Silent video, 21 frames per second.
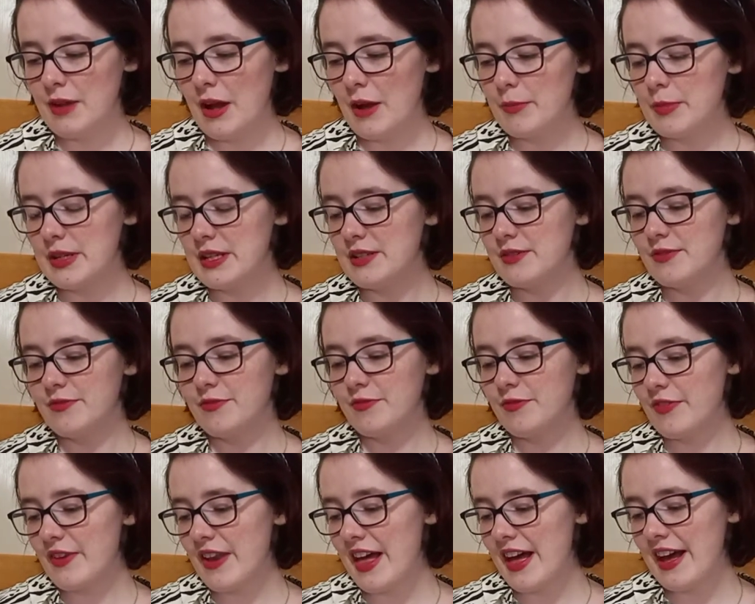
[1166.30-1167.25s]
bees
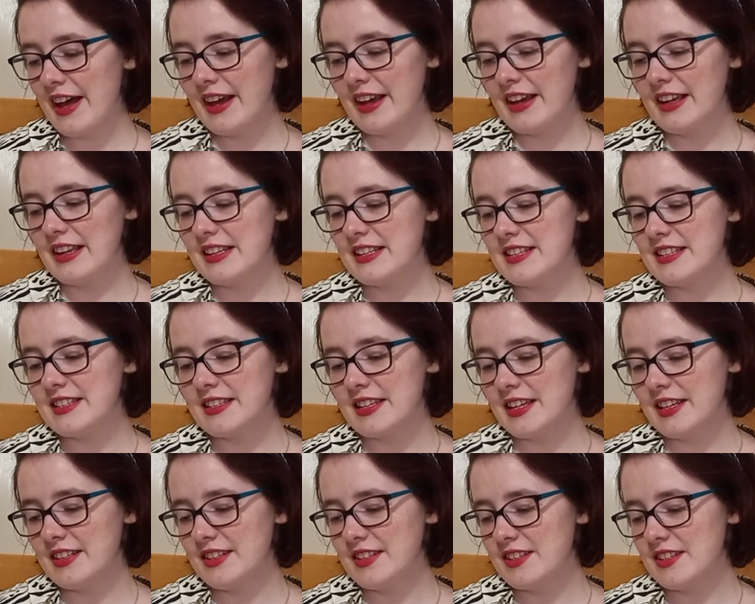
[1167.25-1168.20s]
fly,
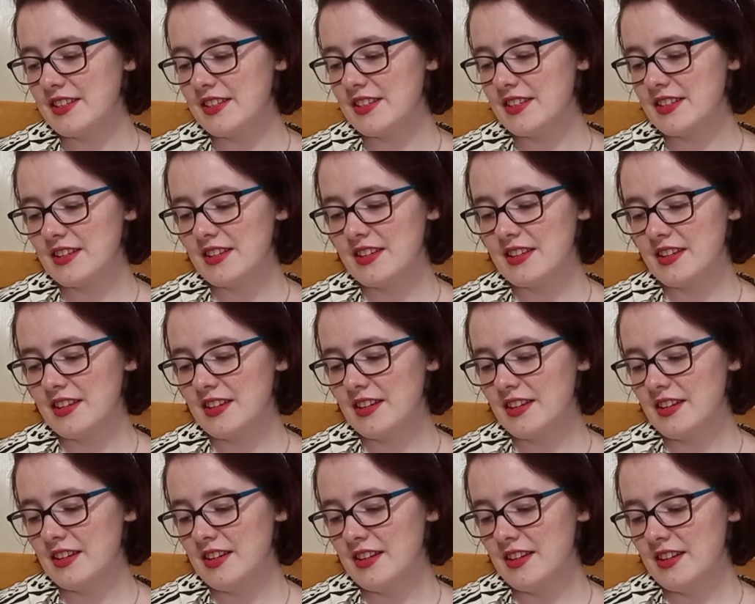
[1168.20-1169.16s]
scent.
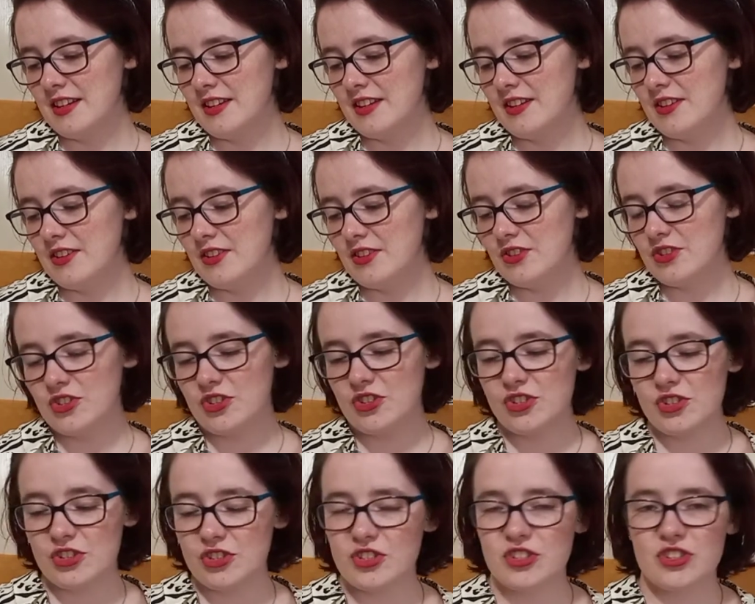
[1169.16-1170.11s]

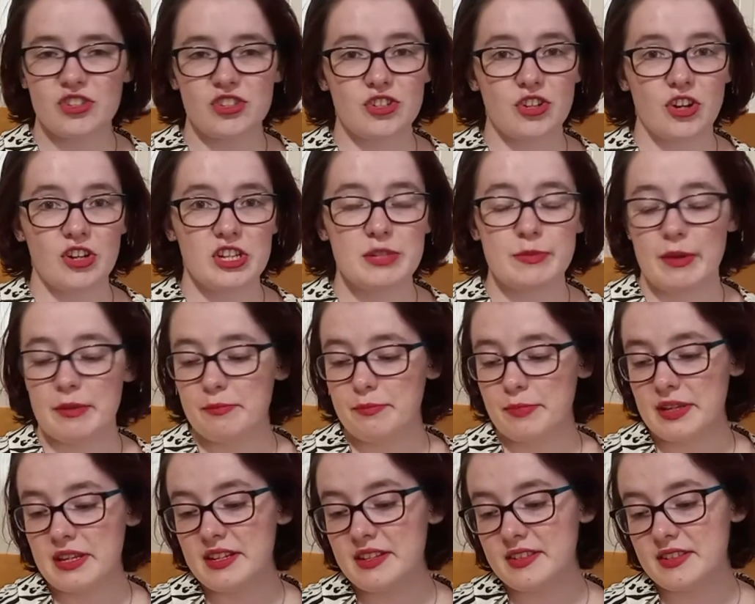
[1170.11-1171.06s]
It just talks about
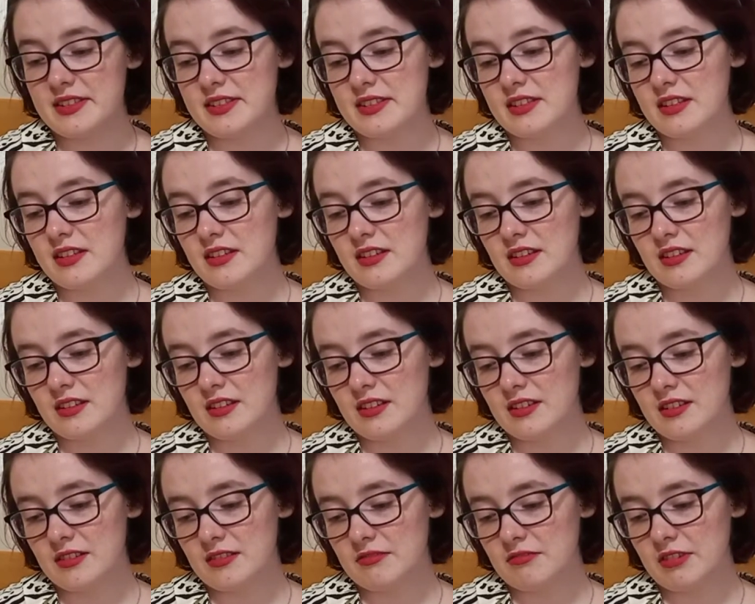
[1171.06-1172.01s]
bees,
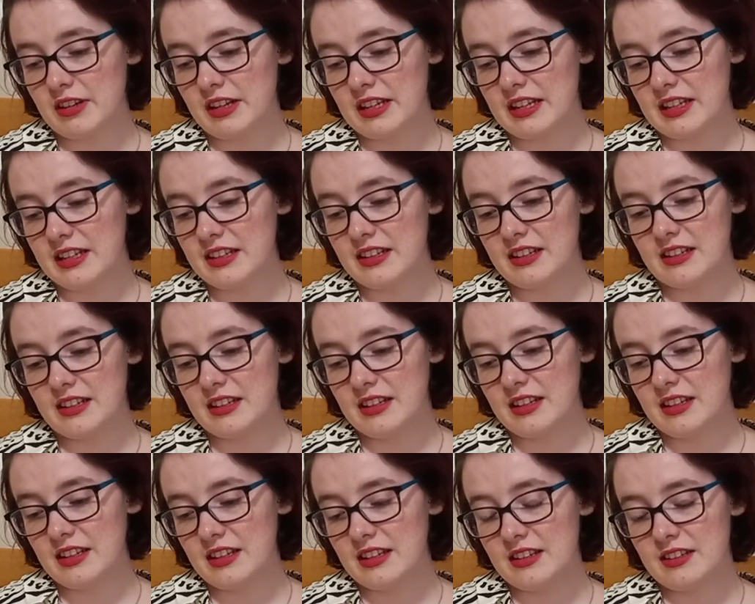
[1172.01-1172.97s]
really.
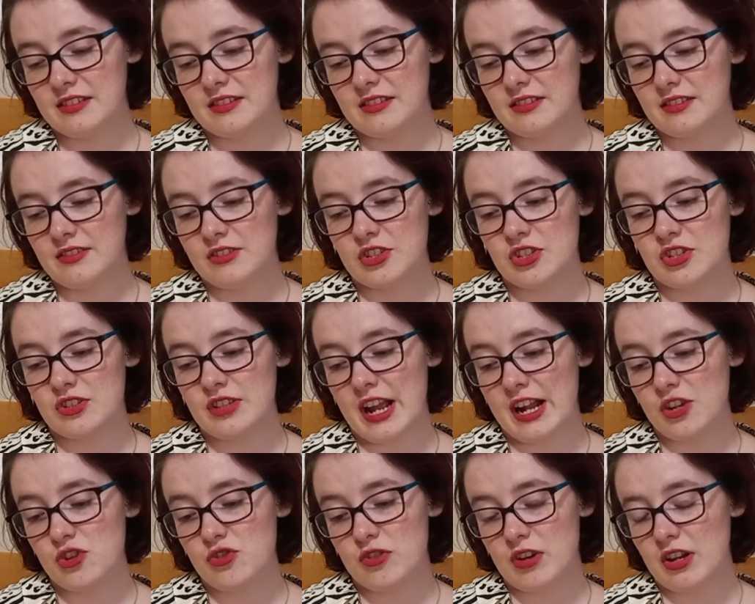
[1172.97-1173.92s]
It's
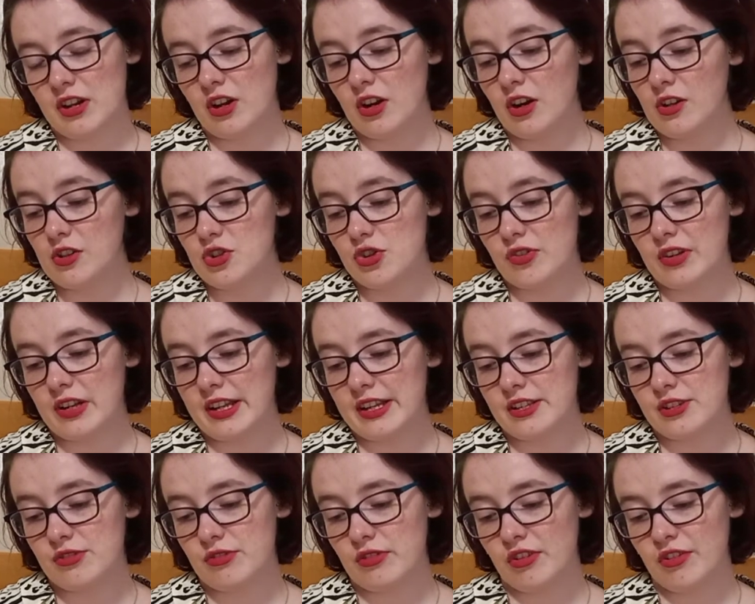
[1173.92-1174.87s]
natural and cultural
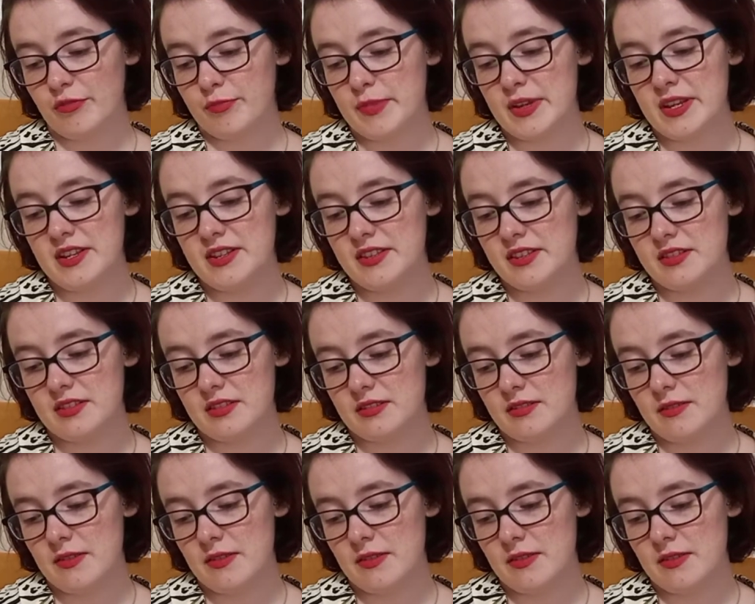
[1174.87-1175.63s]
history of bees.